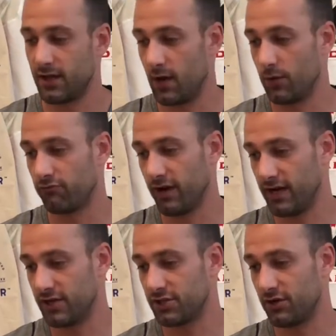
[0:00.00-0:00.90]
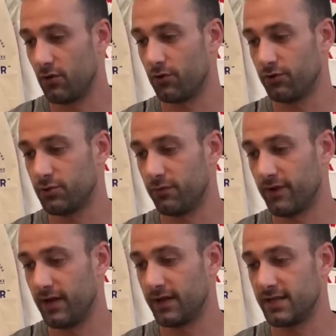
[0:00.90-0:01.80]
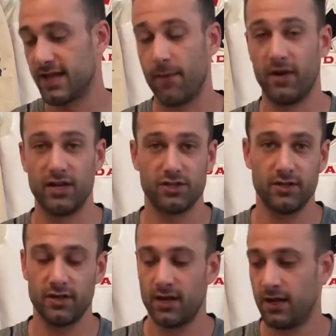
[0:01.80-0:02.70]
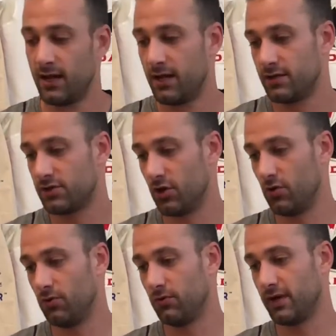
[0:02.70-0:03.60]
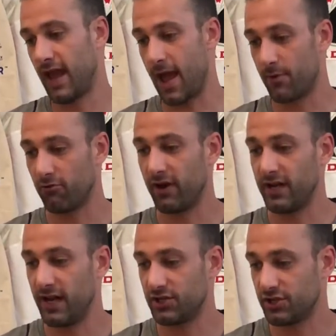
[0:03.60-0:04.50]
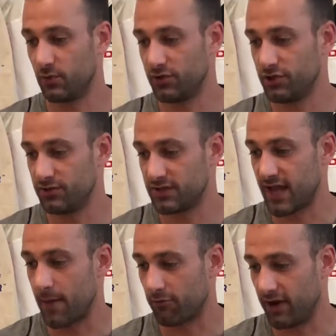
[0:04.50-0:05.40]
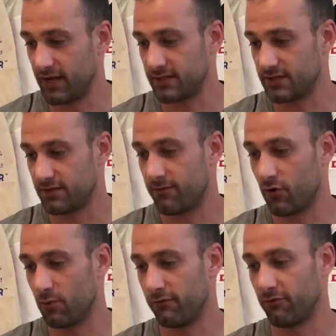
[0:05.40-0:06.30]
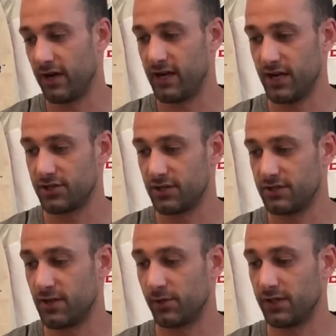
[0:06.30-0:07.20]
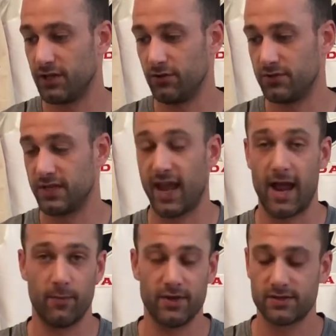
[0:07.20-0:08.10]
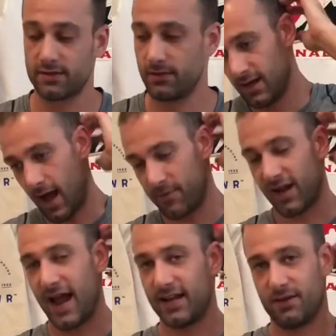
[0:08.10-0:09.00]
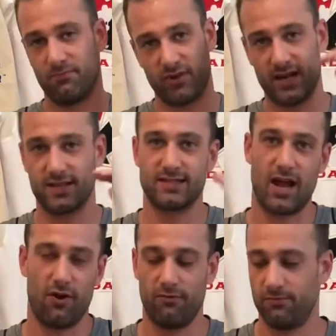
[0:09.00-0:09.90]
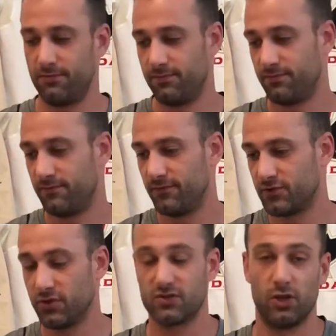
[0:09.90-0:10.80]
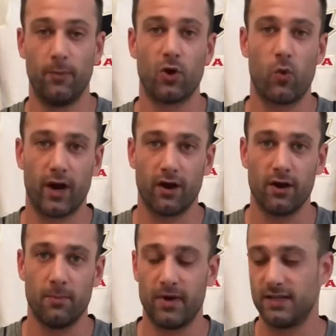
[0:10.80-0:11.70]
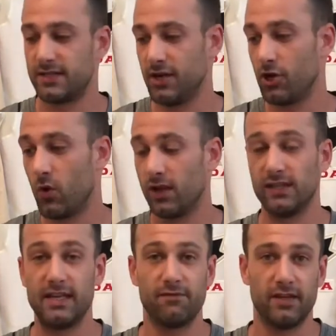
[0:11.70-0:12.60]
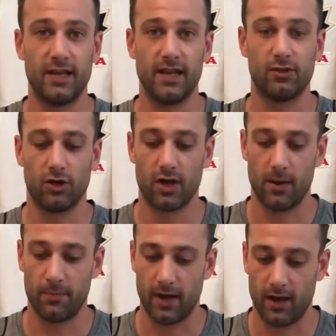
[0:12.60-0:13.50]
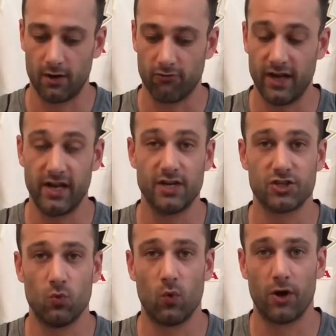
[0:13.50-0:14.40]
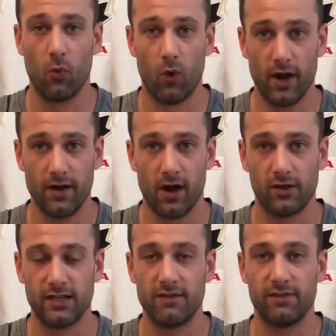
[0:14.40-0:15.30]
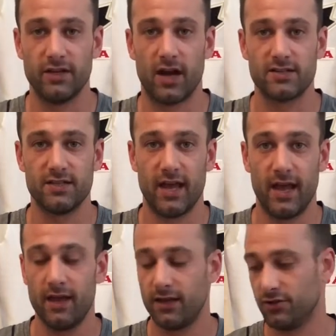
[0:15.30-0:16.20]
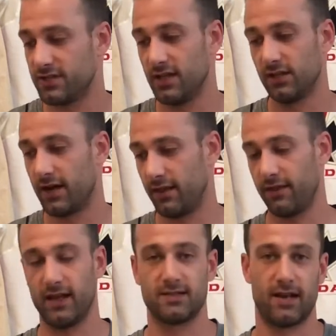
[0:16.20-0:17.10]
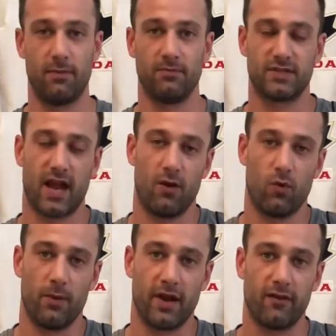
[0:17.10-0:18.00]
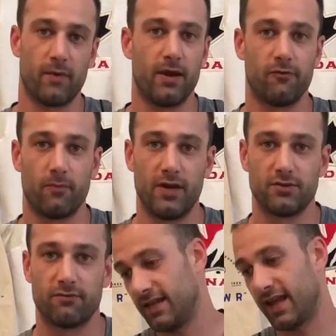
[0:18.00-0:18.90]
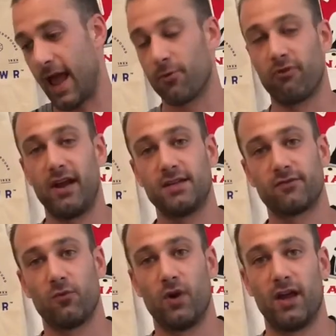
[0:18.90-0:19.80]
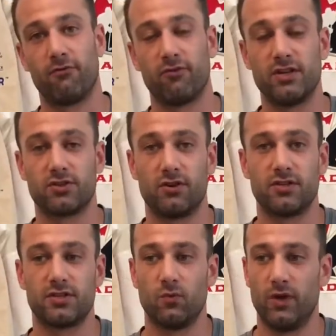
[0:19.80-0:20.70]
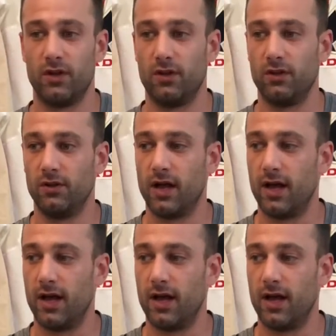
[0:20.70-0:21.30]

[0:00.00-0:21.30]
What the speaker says: with radiation in order to prevent contamination. So gamma irradiation, which uses gamma rays, is the form of irradiation typically used in cannabis. I'm going to kind of break this down so it's a little bit quicker, but you can go on Leafly and look up Irradiation 101 on leafly.ca. And you'll see a lot of the things it's kind of where I'm getting my information from. The gamma rays, from what I've researched, will